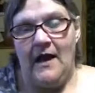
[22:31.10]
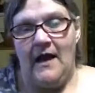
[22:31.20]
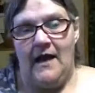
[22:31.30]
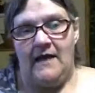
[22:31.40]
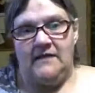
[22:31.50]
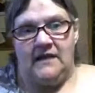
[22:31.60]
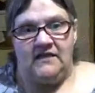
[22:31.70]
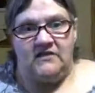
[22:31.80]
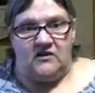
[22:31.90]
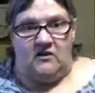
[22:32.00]
And the
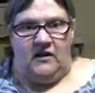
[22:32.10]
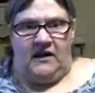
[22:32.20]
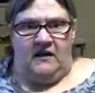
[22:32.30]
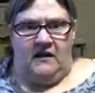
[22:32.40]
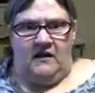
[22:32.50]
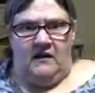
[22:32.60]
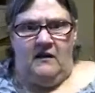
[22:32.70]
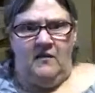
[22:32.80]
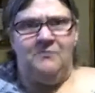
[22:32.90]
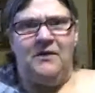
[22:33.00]
kids are going,
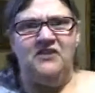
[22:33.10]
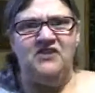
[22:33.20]
but I